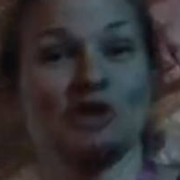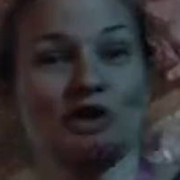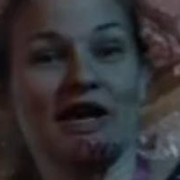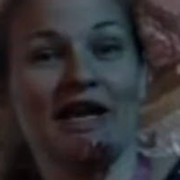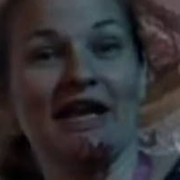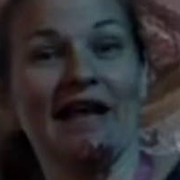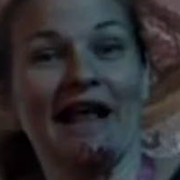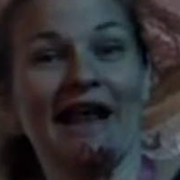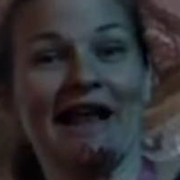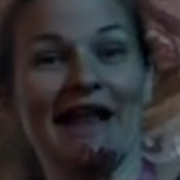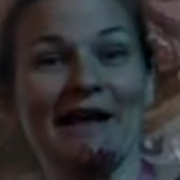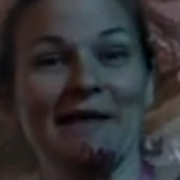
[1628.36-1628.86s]

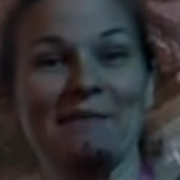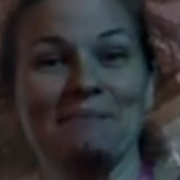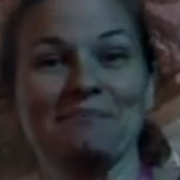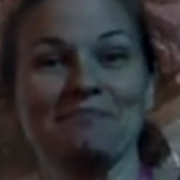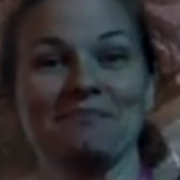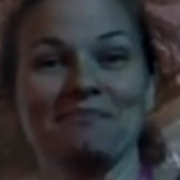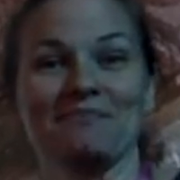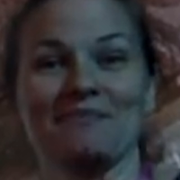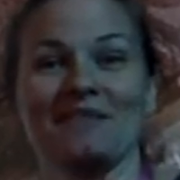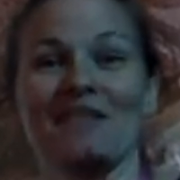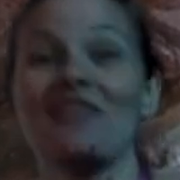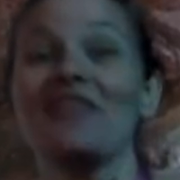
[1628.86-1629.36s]
looking at
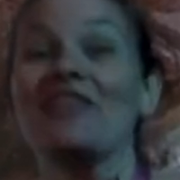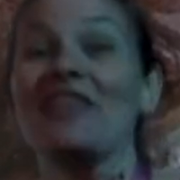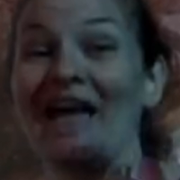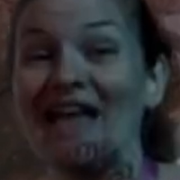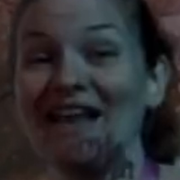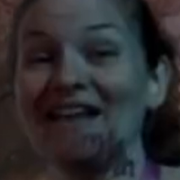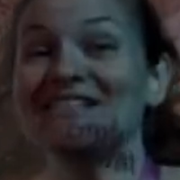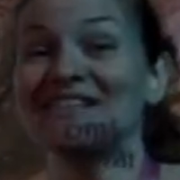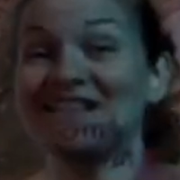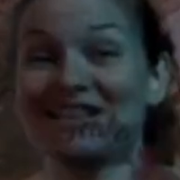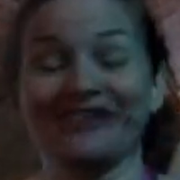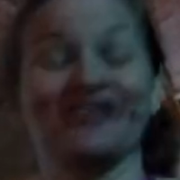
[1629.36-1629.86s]
him,
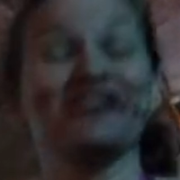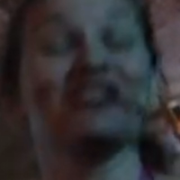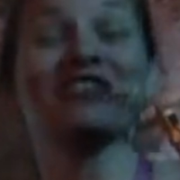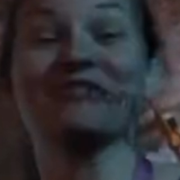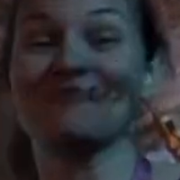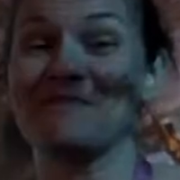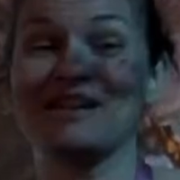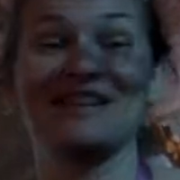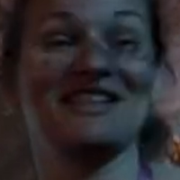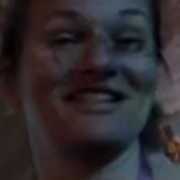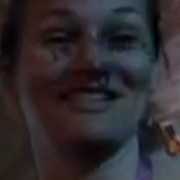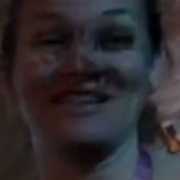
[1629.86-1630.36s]
that is because
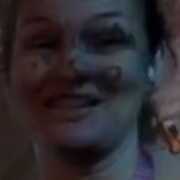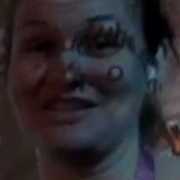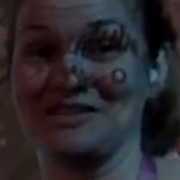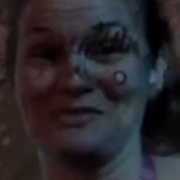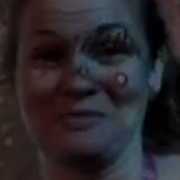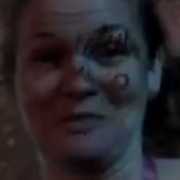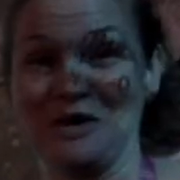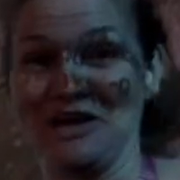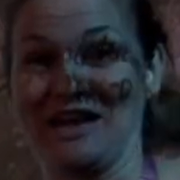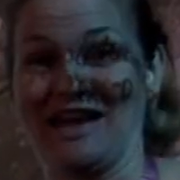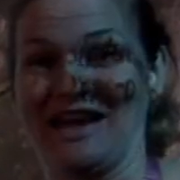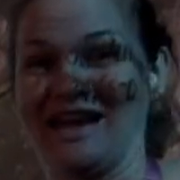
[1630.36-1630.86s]
your amygdala is
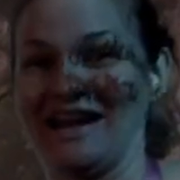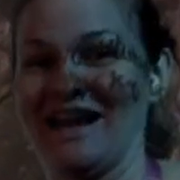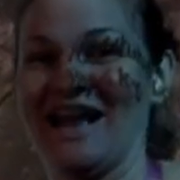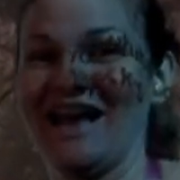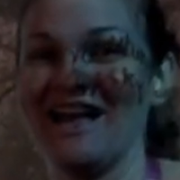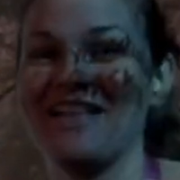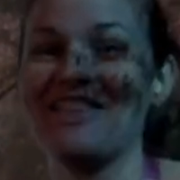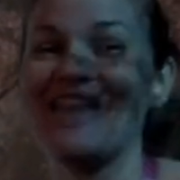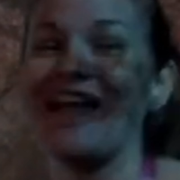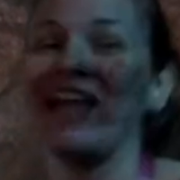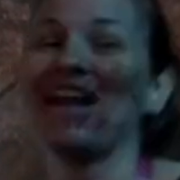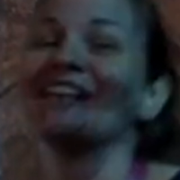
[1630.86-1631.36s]
working.
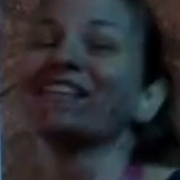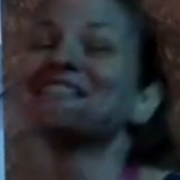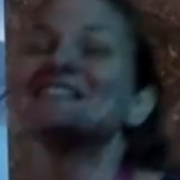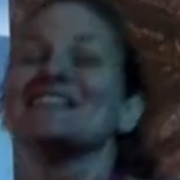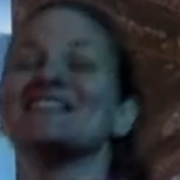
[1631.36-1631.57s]
That is